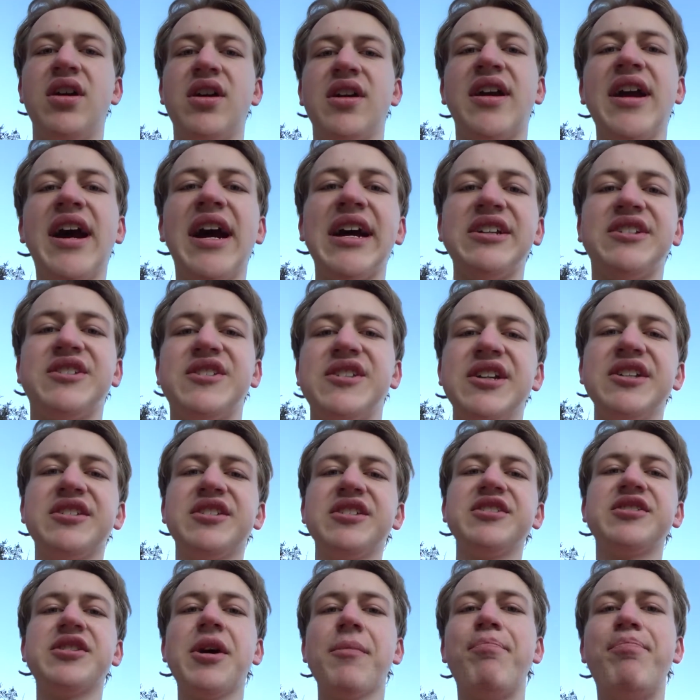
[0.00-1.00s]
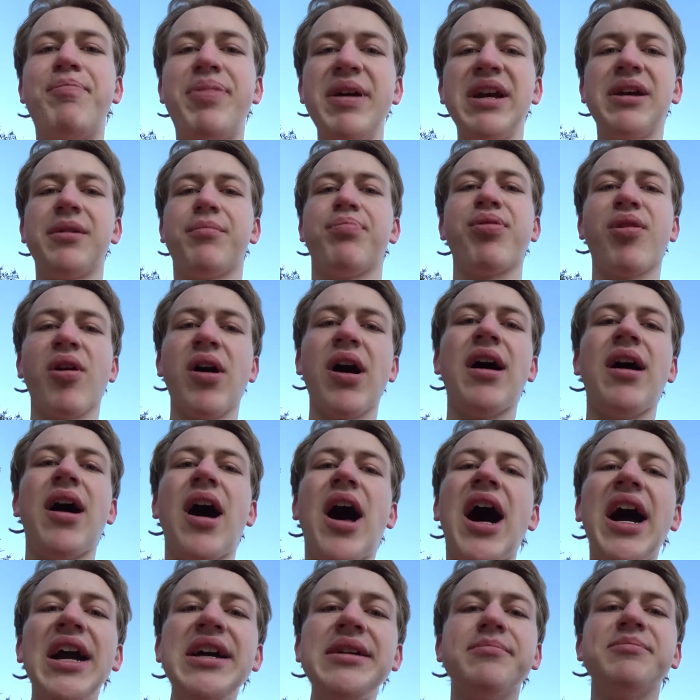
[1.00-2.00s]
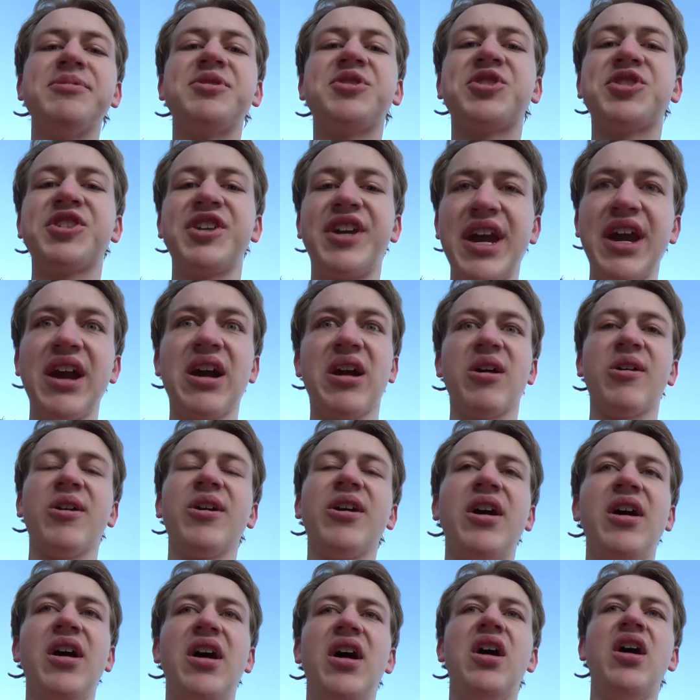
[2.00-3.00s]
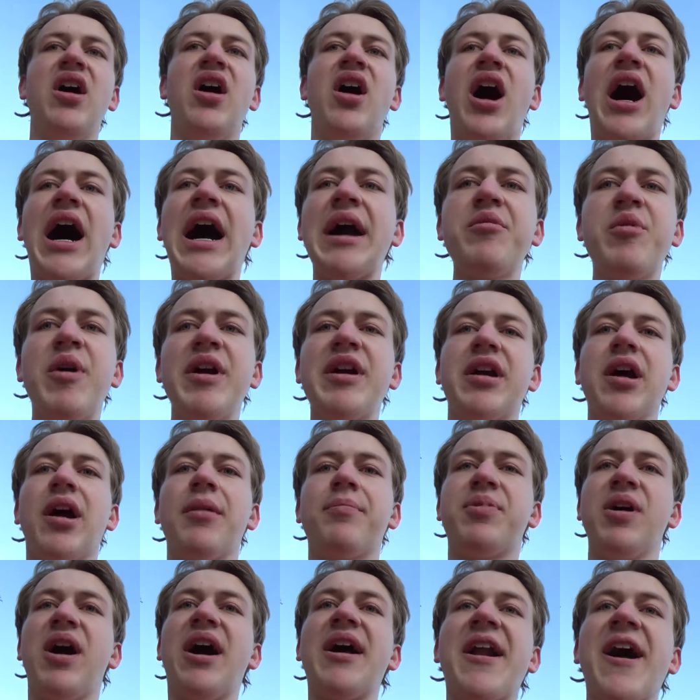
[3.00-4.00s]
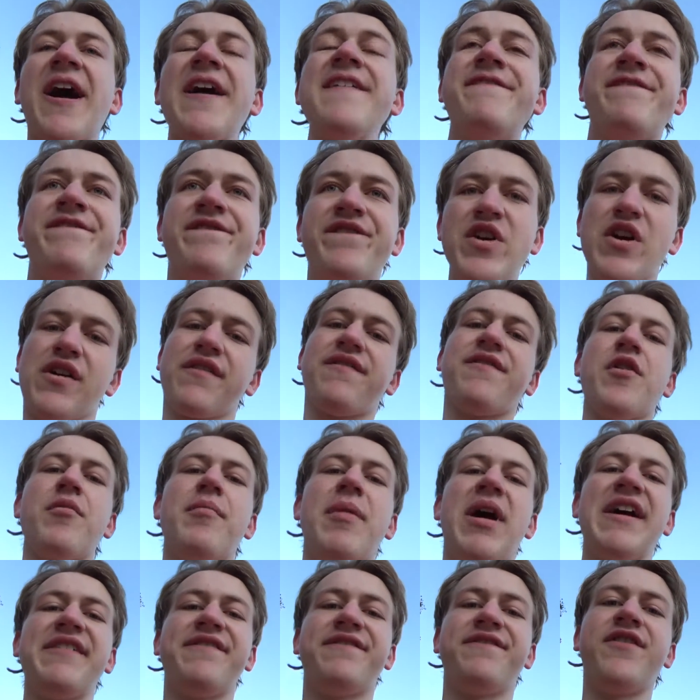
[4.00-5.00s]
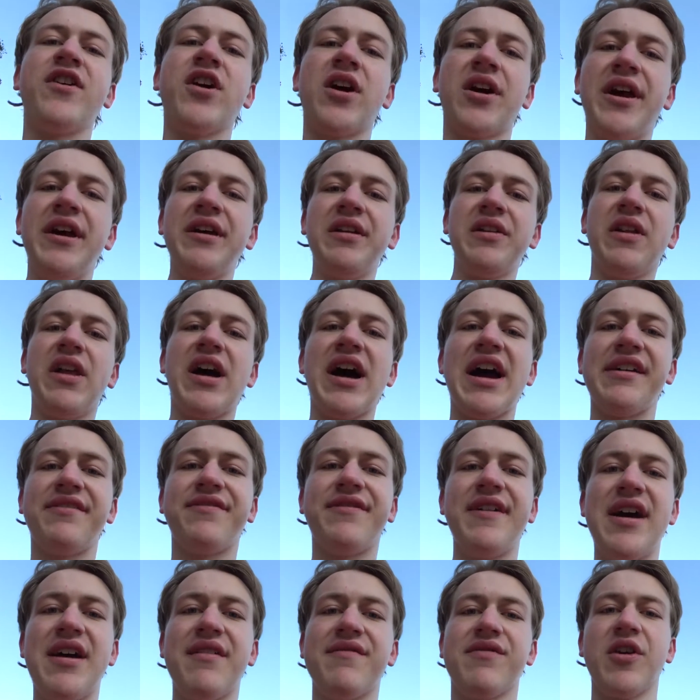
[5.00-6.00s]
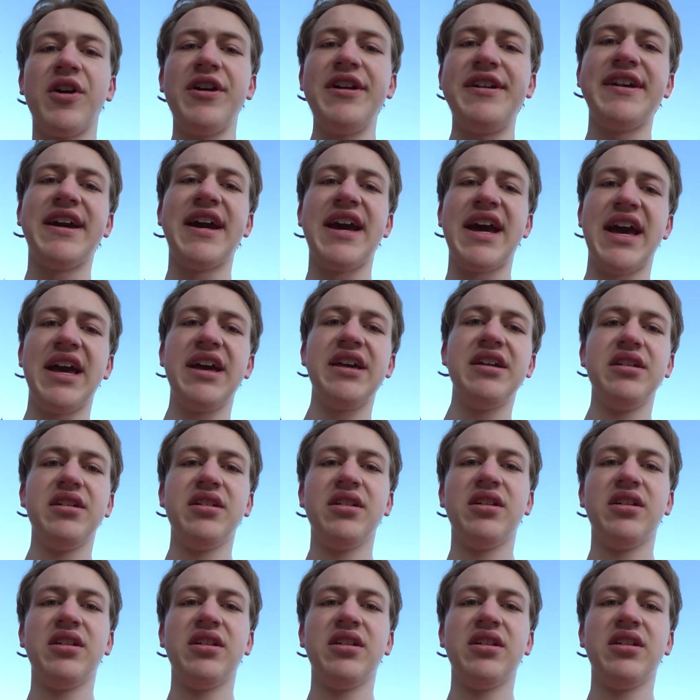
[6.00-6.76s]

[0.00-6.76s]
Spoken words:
Guys, this is a big I am scared. I wake up and I fear for my fucking life every day.